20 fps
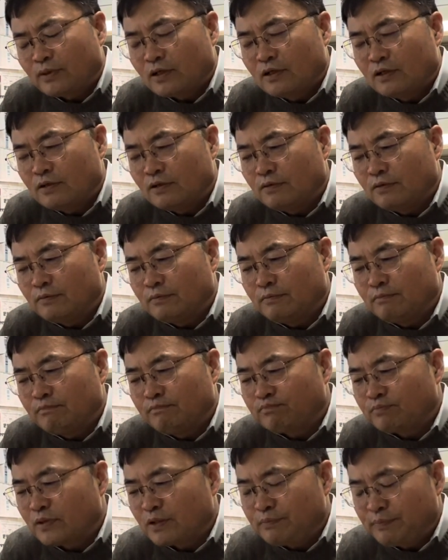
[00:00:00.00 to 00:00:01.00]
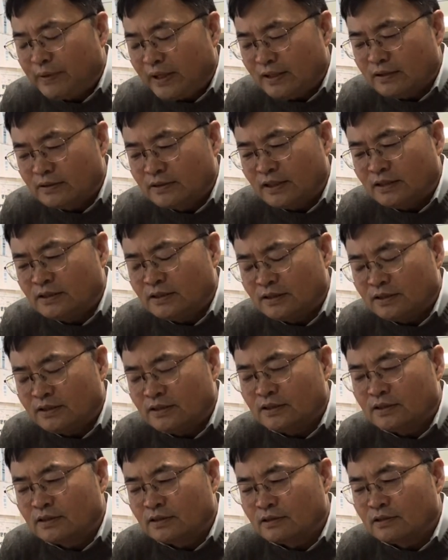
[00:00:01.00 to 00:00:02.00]
um, pay attention
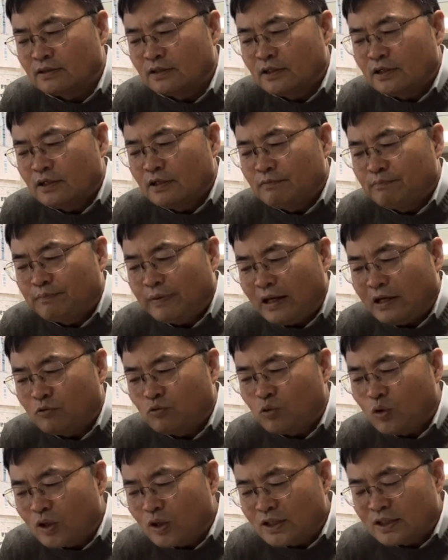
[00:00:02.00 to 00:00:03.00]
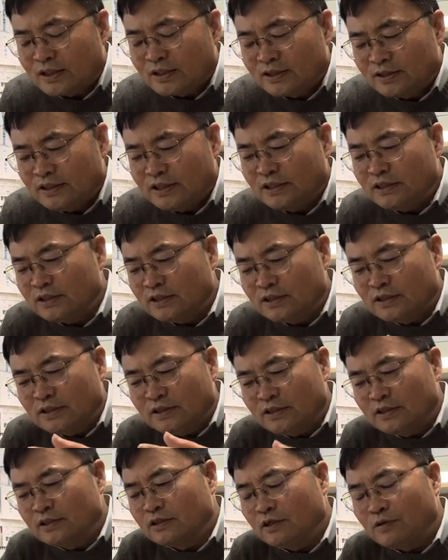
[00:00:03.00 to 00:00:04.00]
is a uh, better working condition
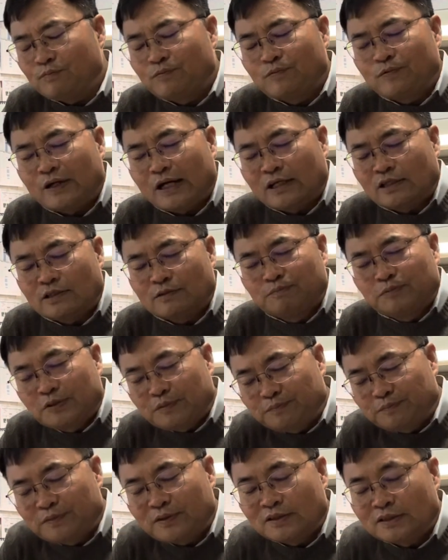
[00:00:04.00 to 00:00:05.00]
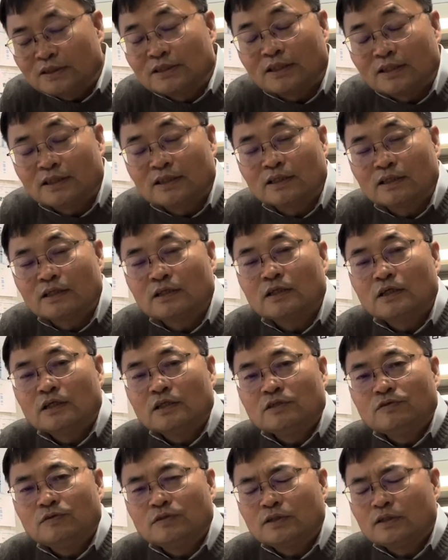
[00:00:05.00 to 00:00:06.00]
is applied preferentially.
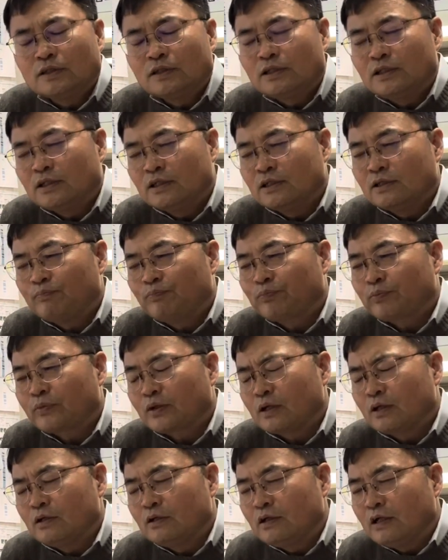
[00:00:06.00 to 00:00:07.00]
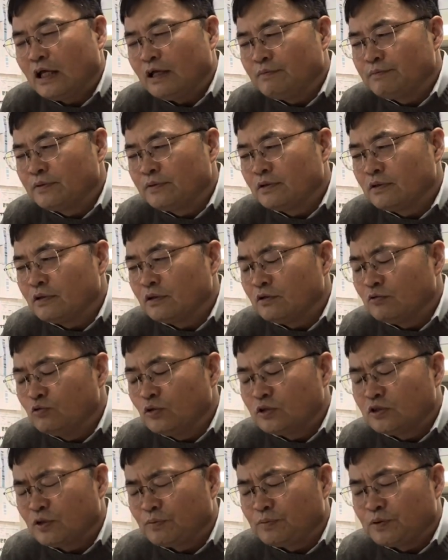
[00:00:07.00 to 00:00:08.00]
Usually, uh, labor uh,
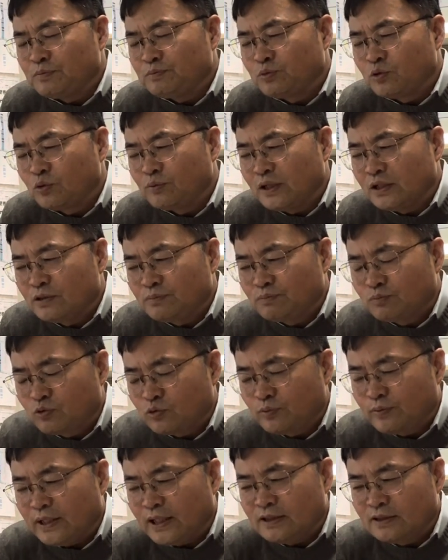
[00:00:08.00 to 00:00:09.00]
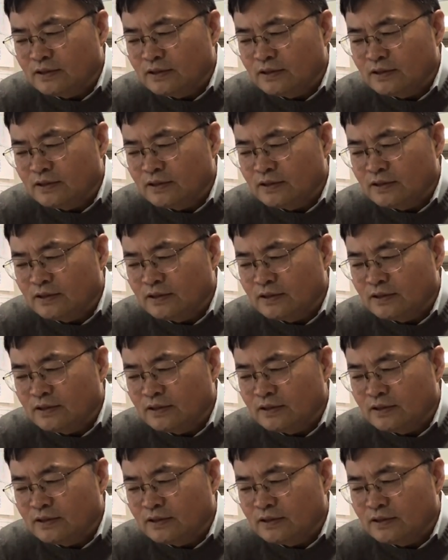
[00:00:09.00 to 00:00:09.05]
rules of employment provide